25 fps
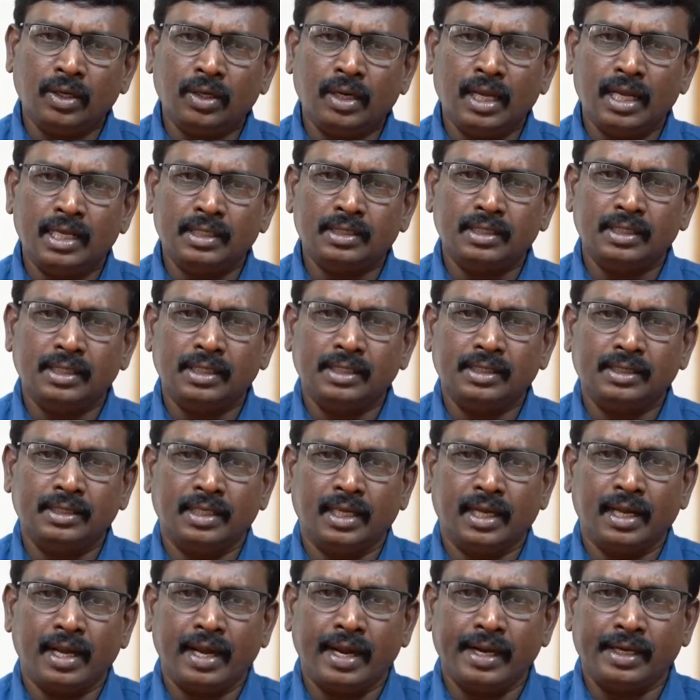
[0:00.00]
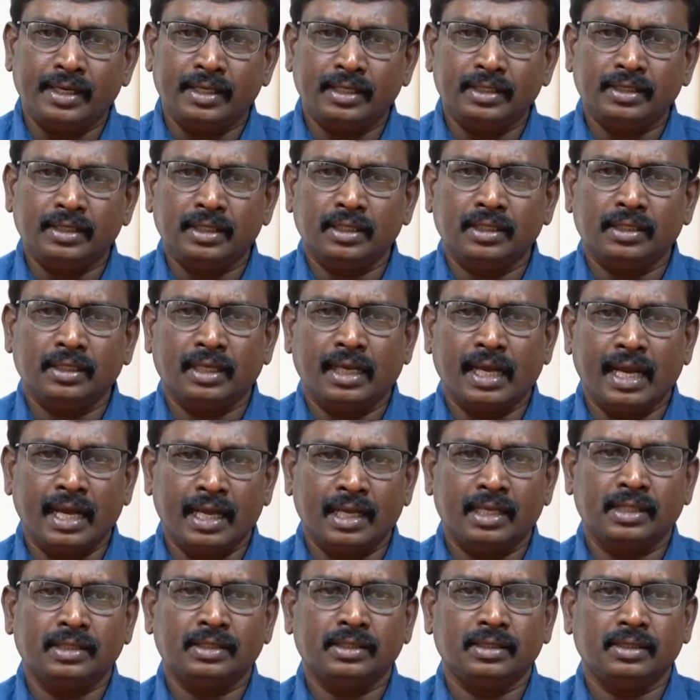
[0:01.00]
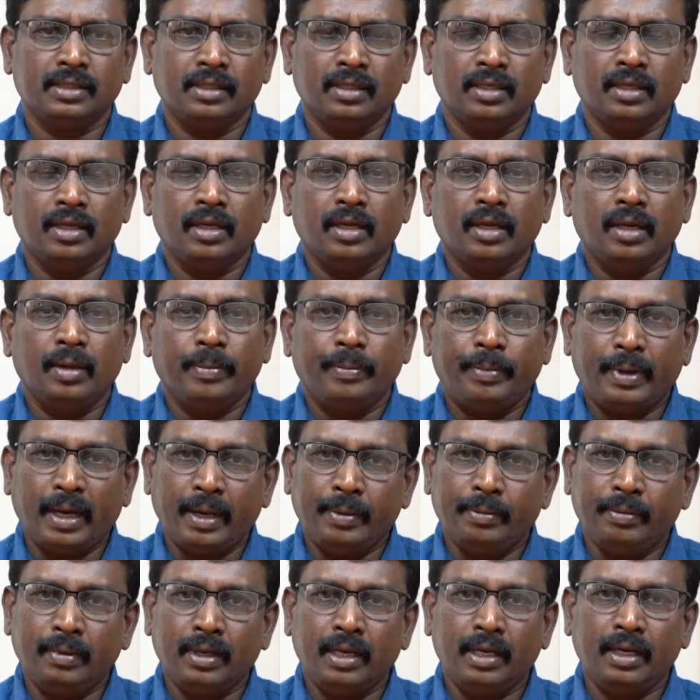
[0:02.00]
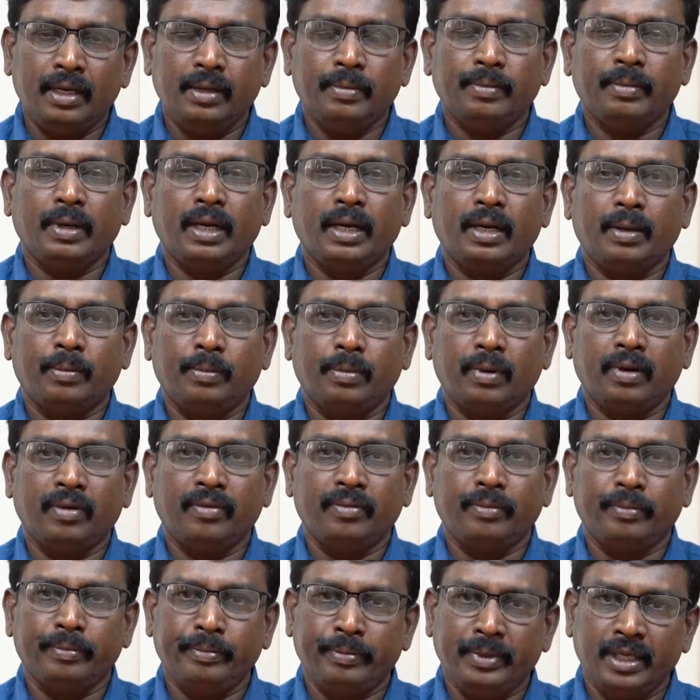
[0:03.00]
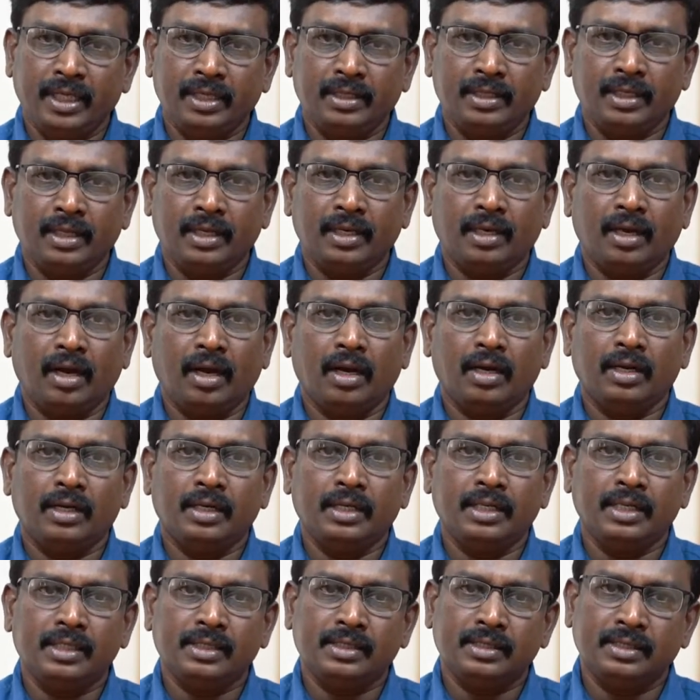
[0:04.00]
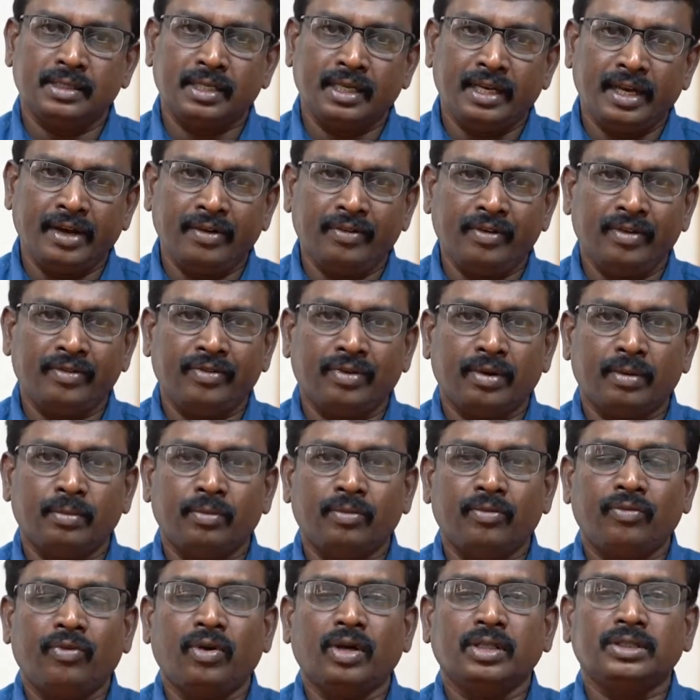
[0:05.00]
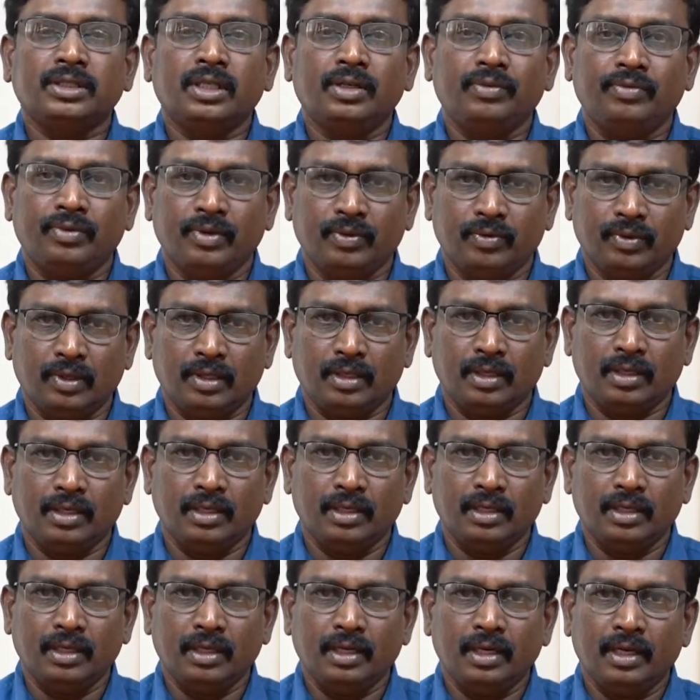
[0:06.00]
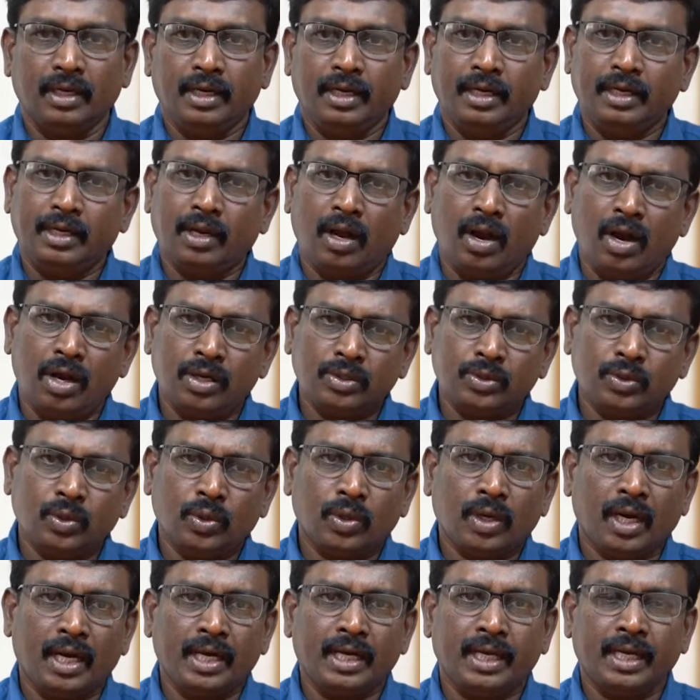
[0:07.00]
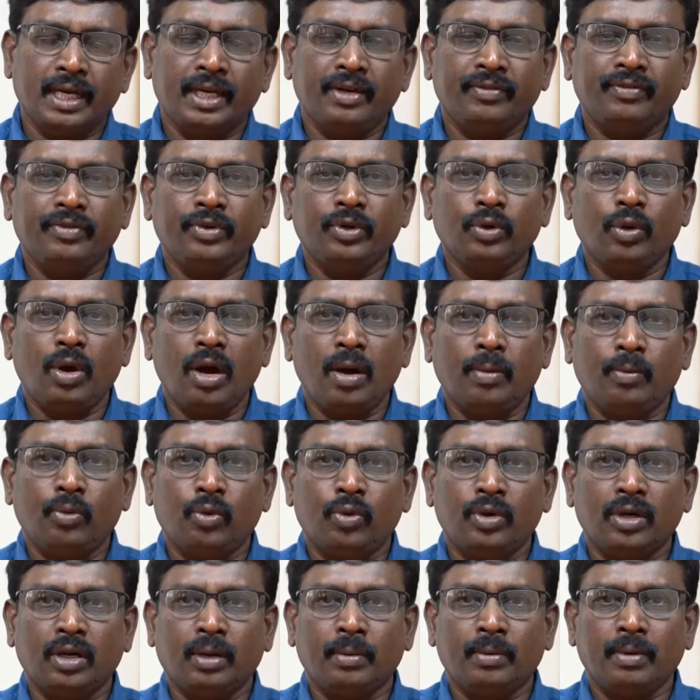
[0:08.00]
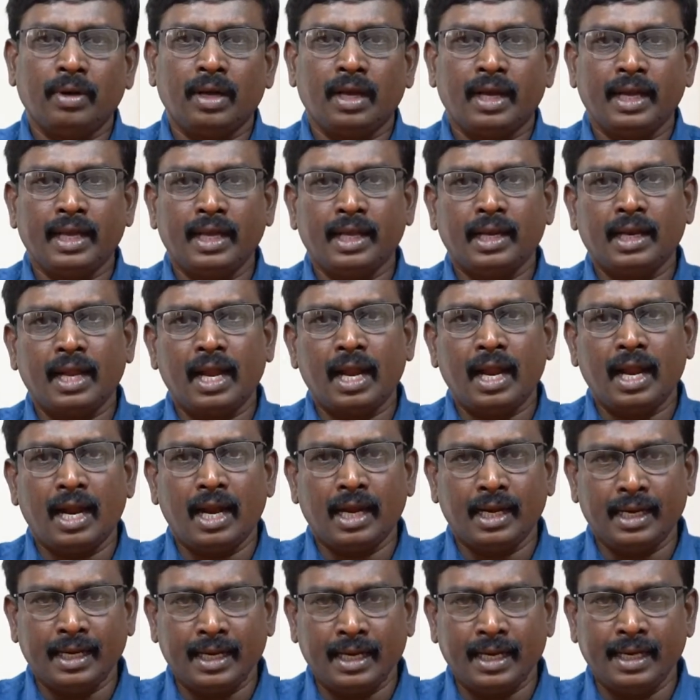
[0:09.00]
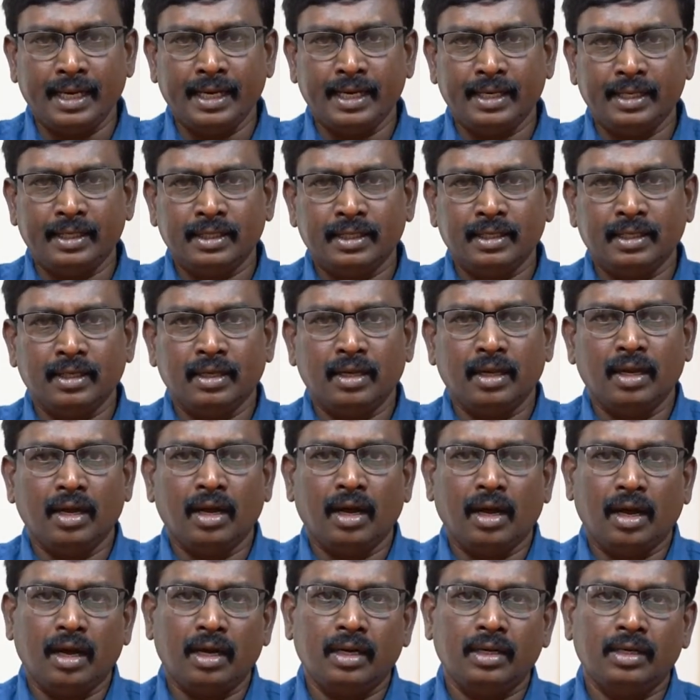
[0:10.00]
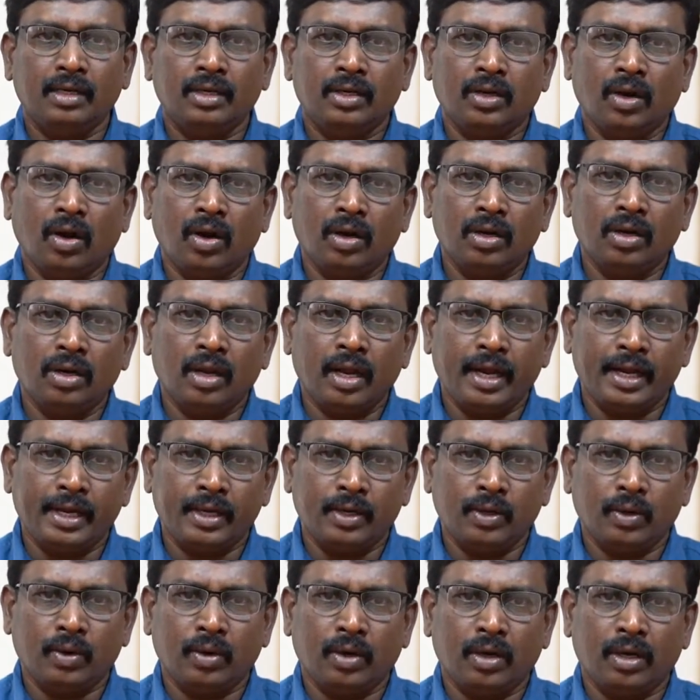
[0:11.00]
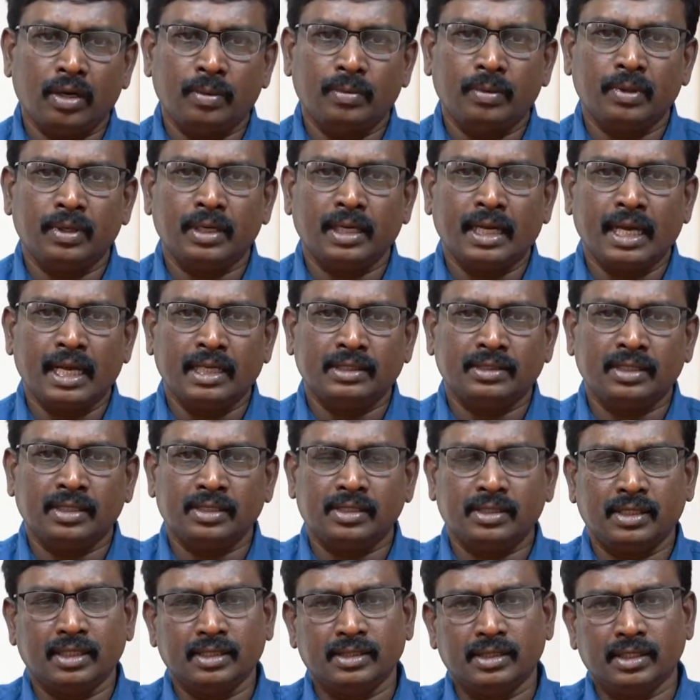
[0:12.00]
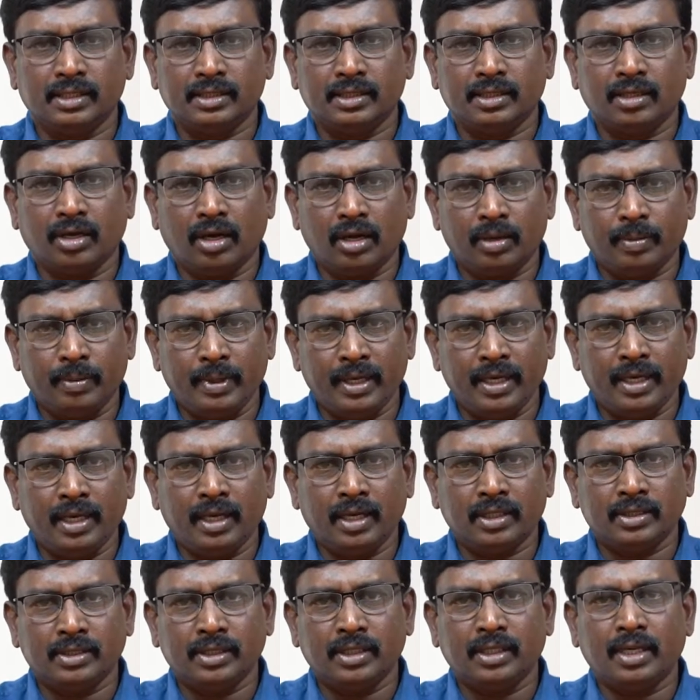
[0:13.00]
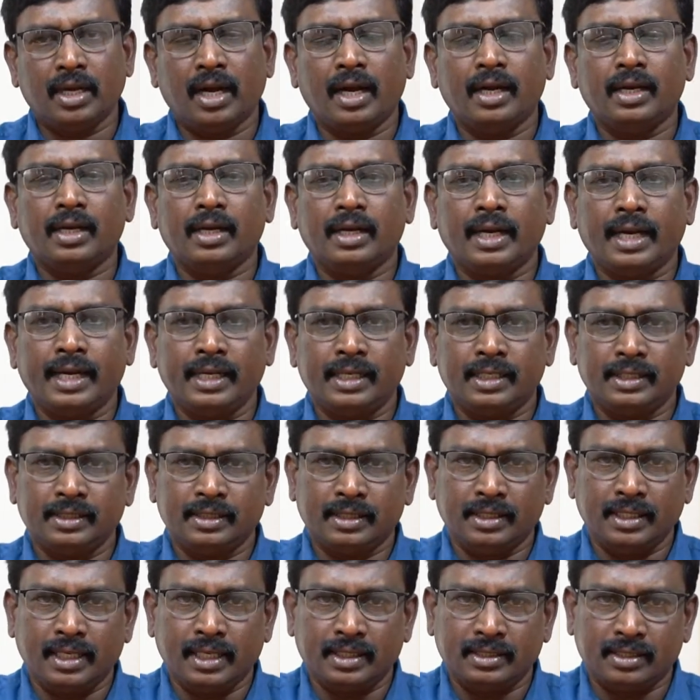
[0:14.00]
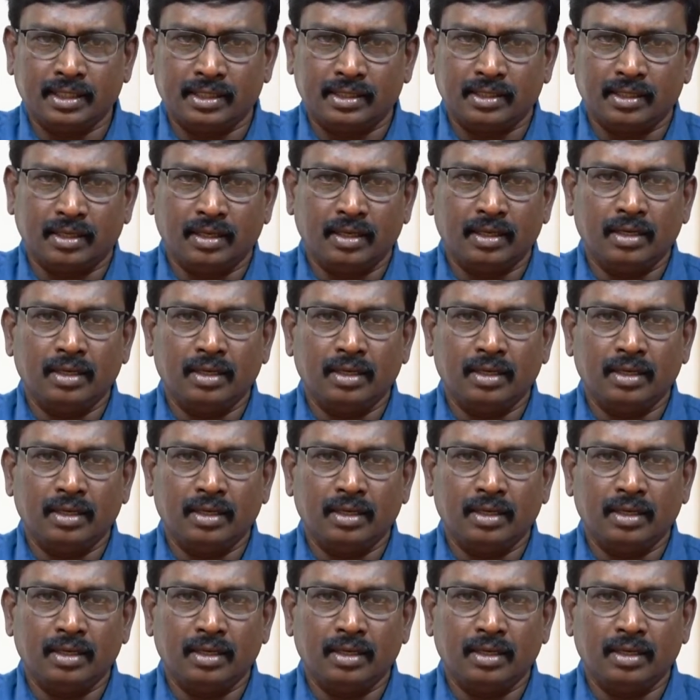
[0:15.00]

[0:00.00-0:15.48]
gas is a hydrogen gas primarily made up of methane and is derived from fossil fuel. It also contains few amount of higher alkaline and non-hydrocarbon gases such as carbon dioxide and nitrogen, etc.